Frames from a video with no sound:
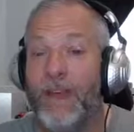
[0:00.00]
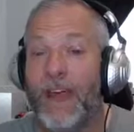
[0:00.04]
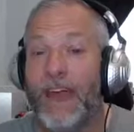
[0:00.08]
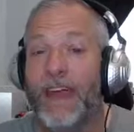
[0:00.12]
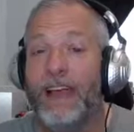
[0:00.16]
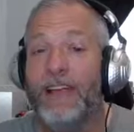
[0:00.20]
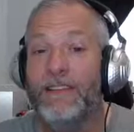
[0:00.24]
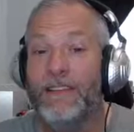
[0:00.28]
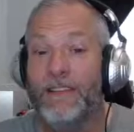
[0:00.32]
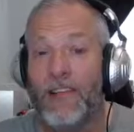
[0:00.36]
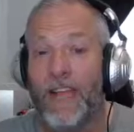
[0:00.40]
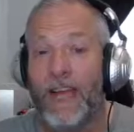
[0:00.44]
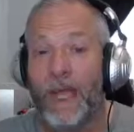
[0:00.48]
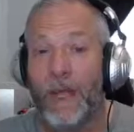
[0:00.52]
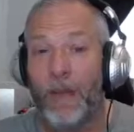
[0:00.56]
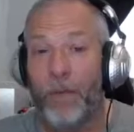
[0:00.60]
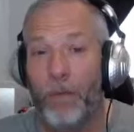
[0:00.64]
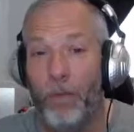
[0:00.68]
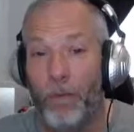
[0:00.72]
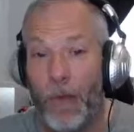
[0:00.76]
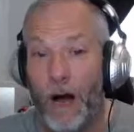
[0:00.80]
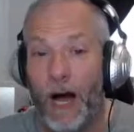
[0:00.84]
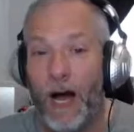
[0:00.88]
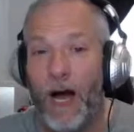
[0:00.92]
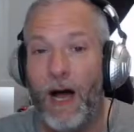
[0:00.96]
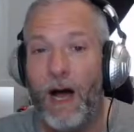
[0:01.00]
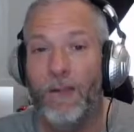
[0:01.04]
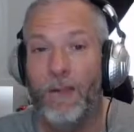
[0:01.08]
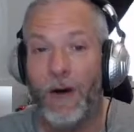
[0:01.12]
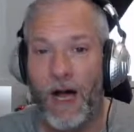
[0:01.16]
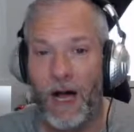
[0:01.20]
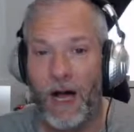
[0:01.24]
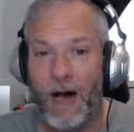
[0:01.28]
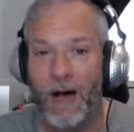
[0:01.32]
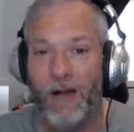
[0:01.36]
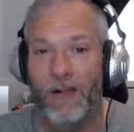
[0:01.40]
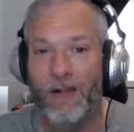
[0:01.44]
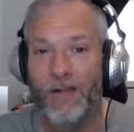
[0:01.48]
said Bob
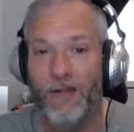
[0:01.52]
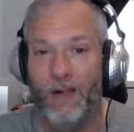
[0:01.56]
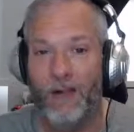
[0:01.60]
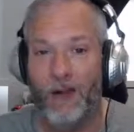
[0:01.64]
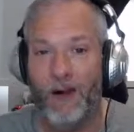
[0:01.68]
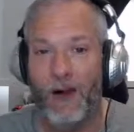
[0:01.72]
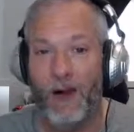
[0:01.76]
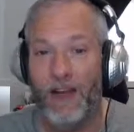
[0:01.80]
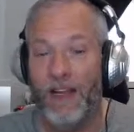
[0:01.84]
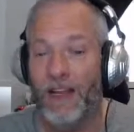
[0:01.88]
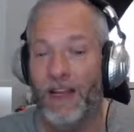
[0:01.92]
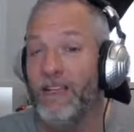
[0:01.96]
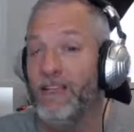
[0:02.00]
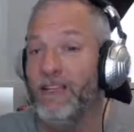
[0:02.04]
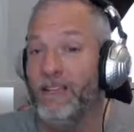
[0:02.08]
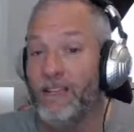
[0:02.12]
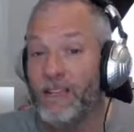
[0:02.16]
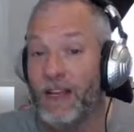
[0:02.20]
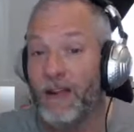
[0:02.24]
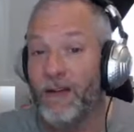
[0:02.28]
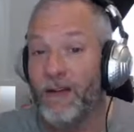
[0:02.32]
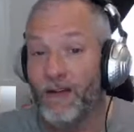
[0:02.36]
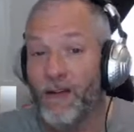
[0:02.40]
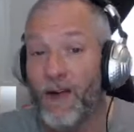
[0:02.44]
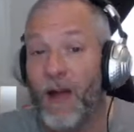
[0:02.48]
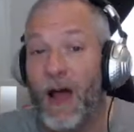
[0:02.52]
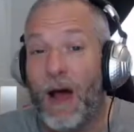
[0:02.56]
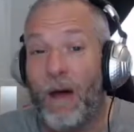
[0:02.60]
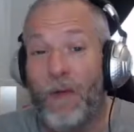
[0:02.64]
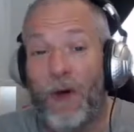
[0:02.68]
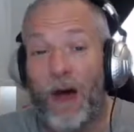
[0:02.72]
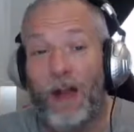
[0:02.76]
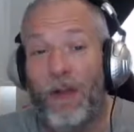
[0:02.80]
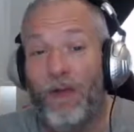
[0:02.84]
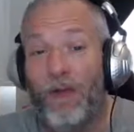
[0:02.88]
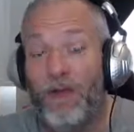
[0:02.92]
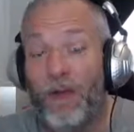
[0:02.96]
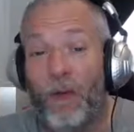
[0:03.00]
Oliver on it instead of Rob
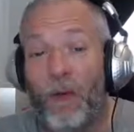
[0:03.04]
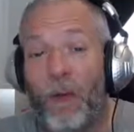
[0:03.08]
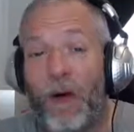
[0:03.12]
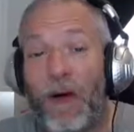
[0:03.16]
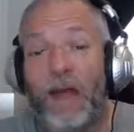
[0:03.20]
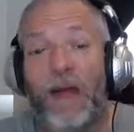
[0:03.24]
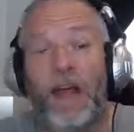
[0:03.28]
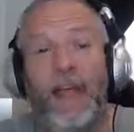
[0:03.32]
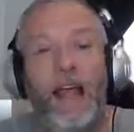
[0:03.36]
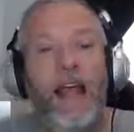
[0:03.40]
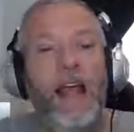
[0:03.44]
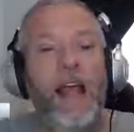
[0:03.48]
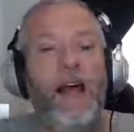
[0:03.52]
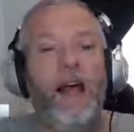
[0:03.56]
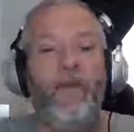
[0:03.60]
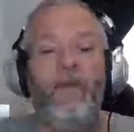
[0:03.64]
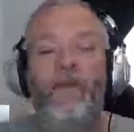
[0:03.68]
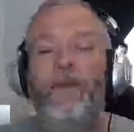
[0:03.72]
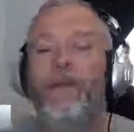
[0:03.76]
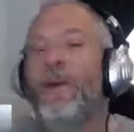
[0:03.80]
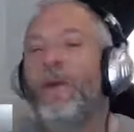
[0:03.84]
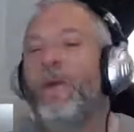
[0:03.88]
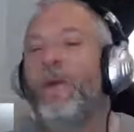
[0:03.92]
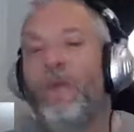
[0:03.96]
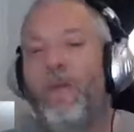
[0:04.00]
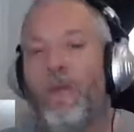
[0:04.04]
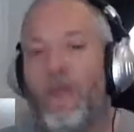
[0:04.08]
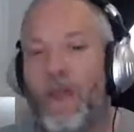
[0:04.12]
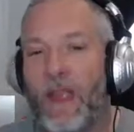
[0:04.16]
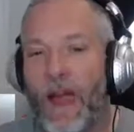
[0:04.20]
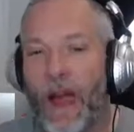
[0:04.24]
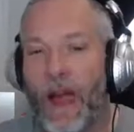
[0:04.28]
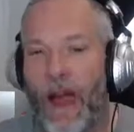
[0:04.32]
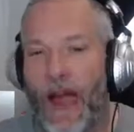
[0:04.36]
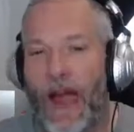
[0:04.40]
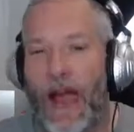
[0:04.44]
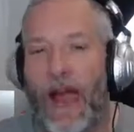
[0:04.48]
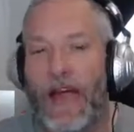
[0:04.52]
Oliver. Well, you know,
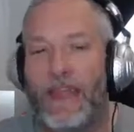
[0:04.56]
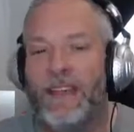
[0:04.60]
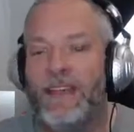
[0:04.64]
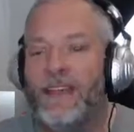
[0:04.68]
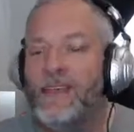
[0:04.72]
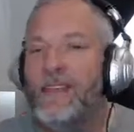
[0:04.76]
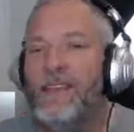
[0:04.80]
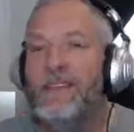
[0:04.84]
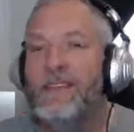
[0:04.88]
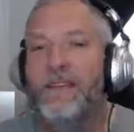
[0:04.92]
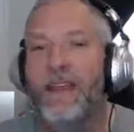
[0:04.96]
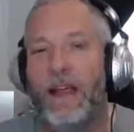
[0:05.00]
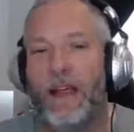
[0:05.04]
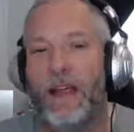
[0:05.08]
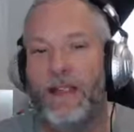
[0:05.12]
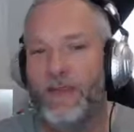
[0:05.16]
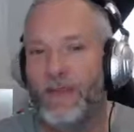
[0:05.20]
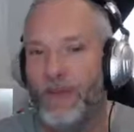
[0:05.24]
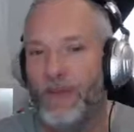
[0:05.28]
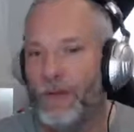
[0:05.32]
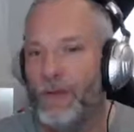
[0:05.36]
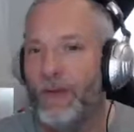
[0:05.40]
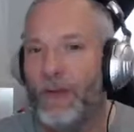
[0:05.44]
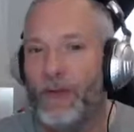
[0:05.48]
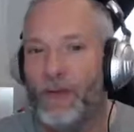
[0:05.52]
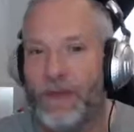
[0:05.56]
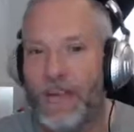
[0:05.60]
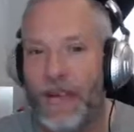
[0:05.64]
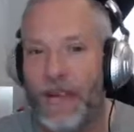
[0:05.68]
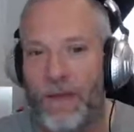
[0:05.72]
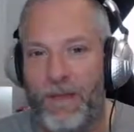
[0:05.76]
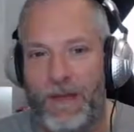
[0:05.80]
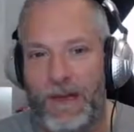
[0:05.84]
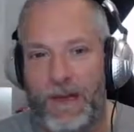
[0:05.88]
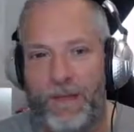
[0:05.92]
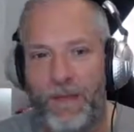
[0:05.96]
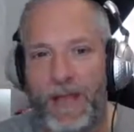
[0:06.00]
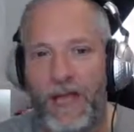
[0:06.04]
this is the first time
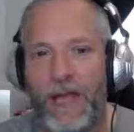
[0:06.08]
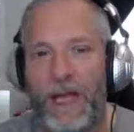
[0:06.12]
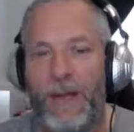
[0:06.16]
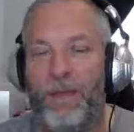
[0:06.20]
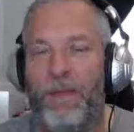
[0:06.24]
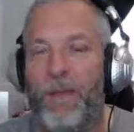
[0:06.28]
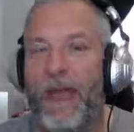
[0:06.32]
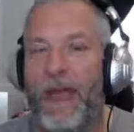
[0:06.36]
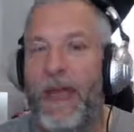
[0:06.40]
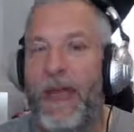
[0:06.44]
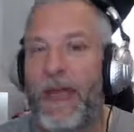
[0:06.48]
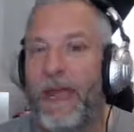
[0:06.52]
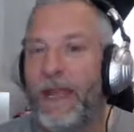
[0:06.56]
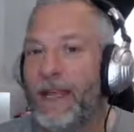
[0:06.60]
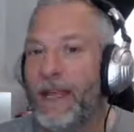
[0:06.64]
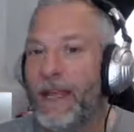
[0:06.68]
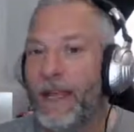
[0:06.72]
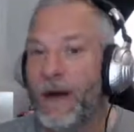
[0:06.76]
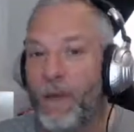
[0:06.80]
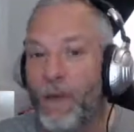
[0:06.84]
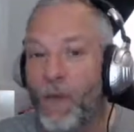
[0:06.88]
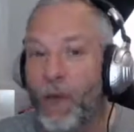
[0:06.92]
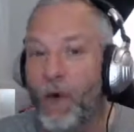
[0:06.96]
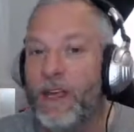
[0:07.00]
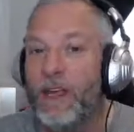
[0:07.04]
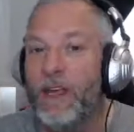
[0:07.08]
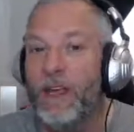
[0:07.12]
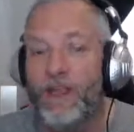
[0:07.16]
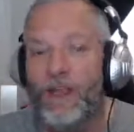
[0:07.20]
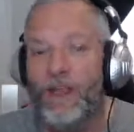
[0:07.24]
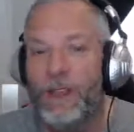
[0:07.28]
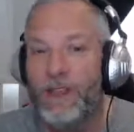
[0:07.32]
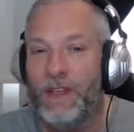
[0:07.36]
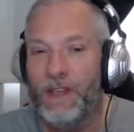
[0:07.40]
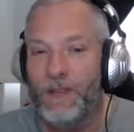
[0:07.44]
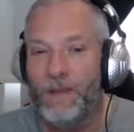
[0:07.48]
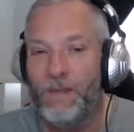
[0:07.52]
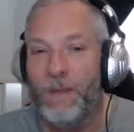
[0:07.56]
that I'm getting paid, and I'm working
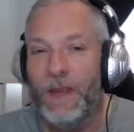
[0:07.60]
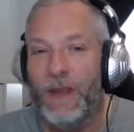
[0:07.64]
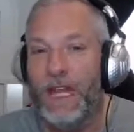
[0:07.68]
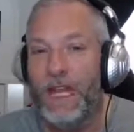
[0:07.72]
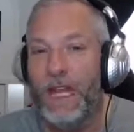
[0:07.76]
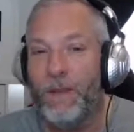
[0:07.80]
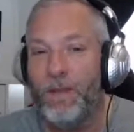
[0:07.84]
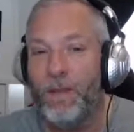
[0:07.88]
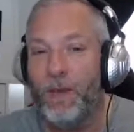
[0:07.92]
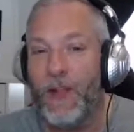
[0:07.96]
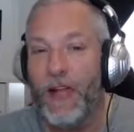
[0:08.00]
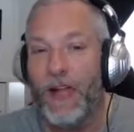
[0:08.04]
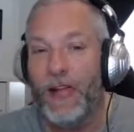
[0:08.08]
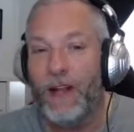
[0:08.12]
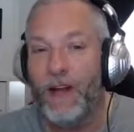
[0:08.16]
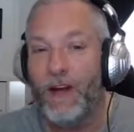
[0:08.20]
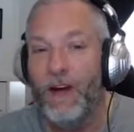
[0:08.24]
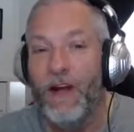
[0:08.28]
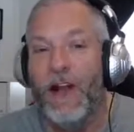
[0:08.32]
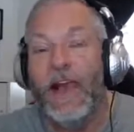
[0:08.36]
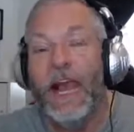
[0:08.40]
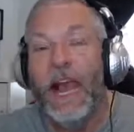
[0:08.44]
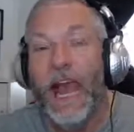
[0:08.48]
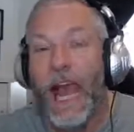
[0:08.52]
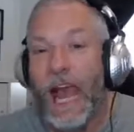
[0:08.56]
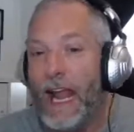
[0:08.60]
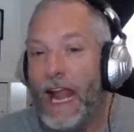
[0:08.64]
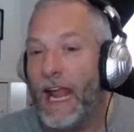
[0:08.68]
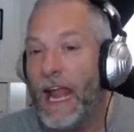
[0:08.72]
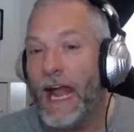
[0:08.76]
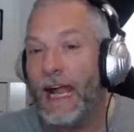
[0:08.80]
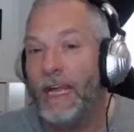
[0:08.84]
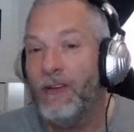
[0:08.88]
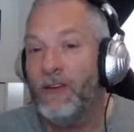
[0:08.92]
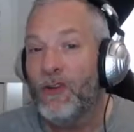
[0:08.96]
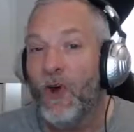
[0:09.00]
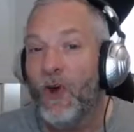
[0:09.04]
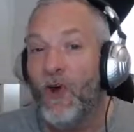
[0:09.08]
with this meeting planner, and
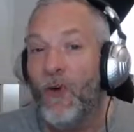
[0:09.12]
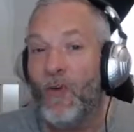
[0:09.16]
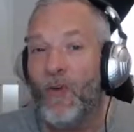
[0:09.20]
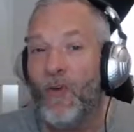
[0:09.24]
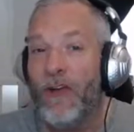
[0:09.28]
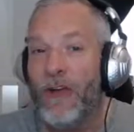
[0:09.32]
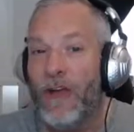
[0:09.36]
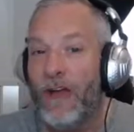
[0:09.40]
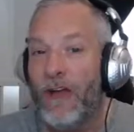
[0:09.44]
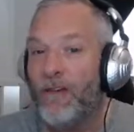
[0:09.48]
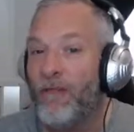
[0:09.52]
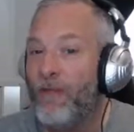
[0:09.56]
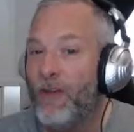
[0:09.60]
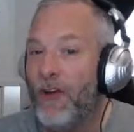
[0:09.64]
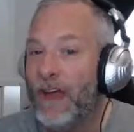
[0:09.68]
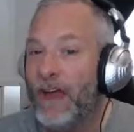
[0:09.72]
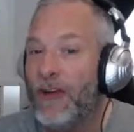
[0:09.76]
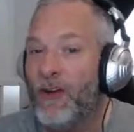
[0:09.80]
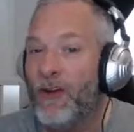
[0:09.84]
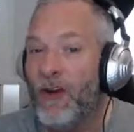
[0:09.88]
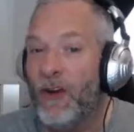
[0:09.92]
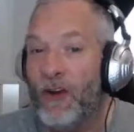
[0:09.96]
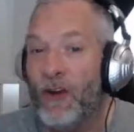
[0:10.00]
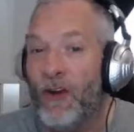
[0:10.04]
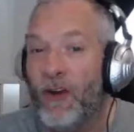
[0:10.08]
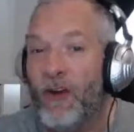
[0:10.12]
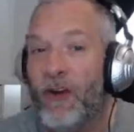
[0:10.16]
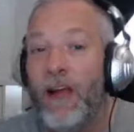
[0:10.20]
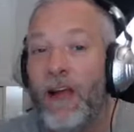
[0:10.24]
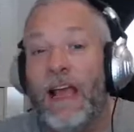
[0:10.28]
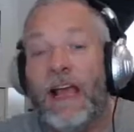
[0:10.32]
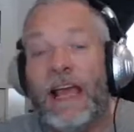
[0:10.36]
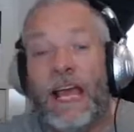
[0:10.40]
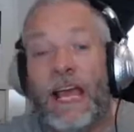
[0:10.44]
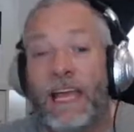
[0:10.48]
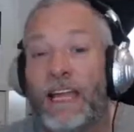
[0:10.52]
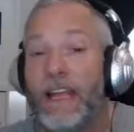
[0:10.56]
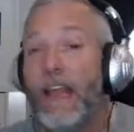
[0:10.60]
I don't want to offend her.
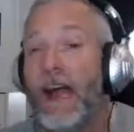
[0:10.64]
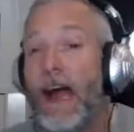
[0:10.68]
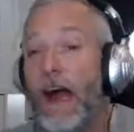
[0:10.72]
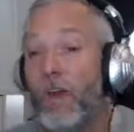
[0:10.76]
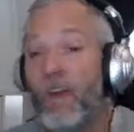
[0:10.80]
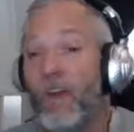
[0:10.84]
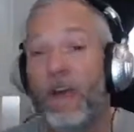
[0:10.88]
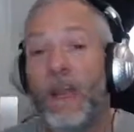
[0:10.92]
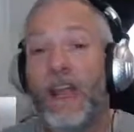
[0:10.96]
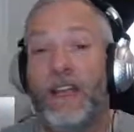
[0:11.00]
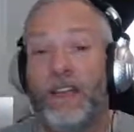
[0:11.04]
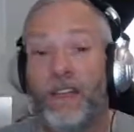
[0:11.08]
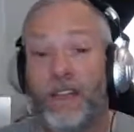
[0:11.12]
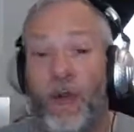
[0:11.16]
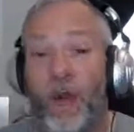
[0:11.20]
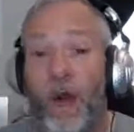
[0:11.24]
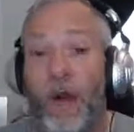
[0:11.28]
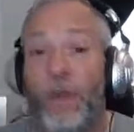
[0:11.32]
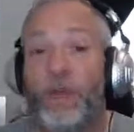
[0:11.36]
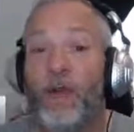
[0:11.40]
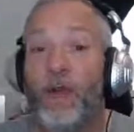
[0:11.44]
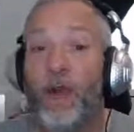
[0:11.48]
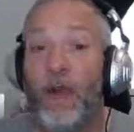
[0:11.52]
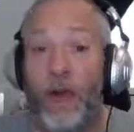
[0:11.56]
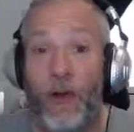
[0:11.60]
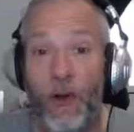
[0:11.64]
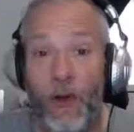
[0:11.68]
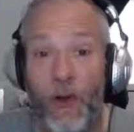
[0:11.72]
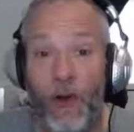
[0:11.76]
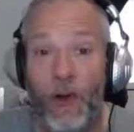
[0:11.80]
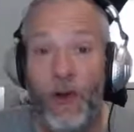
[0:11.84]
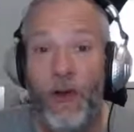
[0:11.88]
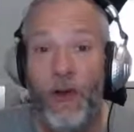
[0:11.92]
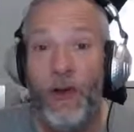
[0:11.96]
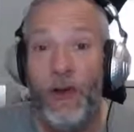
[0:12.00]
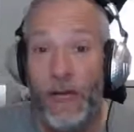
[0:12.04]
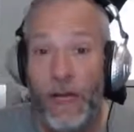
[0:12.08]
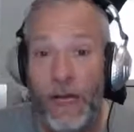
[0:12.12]
And when I show up, they're like, "Oh,
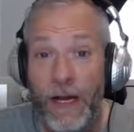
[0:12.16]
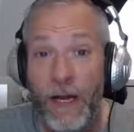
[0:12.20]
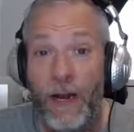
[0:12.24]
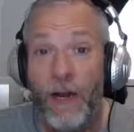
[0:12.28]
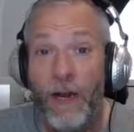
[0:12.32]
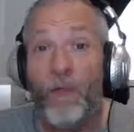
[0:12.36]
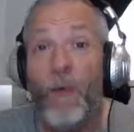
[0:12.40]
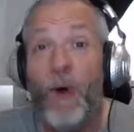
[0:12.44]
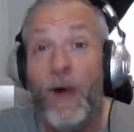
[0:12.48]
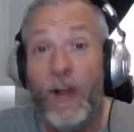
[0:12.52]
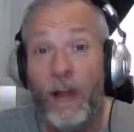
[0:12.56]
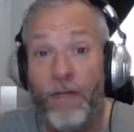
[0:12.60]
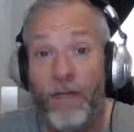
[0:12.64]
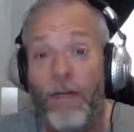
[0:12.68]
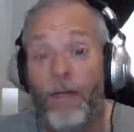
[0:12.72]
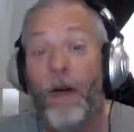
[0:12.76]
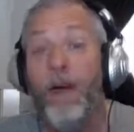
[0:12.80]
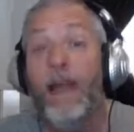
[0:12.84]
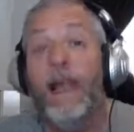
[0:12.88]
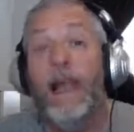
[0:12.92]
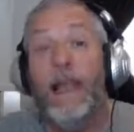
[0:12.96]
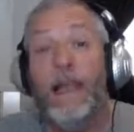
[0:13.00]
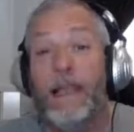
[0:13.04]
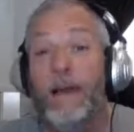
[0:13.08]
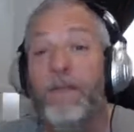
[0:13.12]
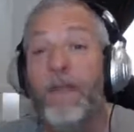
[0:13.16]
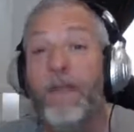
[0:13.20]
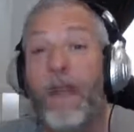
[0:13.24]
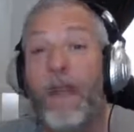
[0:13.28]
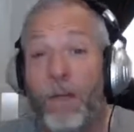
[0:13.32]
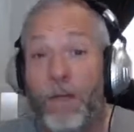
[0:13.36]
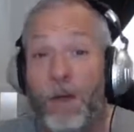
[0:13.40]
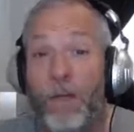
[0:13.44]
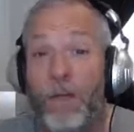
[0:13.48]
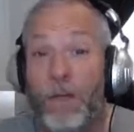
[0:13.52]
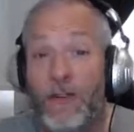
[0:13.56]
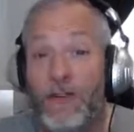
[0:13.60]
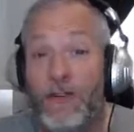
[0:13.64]
you're here. Wonderful. Let me help
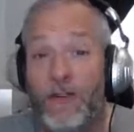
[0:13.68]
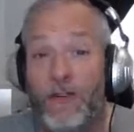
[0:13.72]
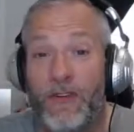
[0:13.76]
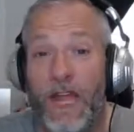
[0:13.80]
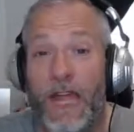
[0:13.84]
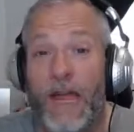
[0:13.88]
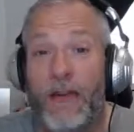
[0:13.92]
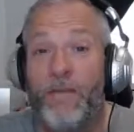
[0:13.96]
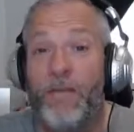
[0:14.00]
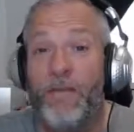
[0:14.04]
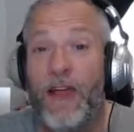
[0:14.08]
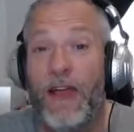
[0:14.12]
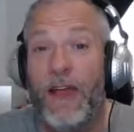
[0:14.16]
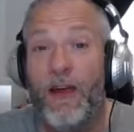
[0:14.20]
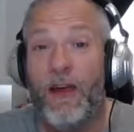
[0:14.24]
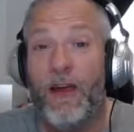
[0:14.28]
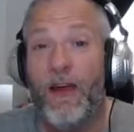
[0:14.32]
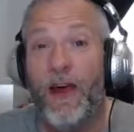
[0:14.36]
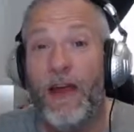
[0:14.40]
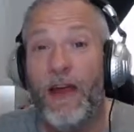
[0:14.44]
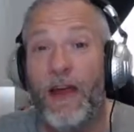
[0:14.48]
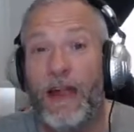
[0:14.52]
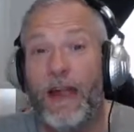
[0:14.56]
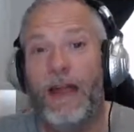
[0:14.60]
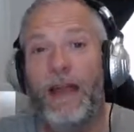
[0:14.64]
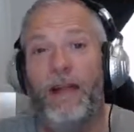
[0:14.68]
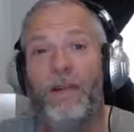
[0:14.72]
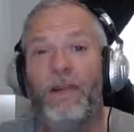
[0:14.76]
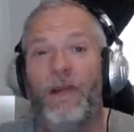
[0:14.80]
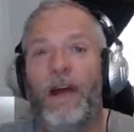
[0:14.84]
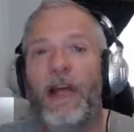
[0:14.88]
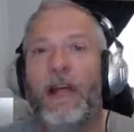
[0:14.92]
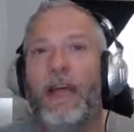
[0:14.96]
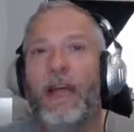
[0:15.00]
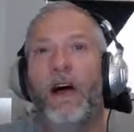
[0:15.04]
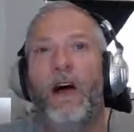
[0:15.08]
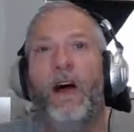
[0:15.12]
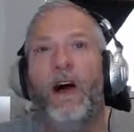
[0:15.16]
you put your name tag on." And I'm like,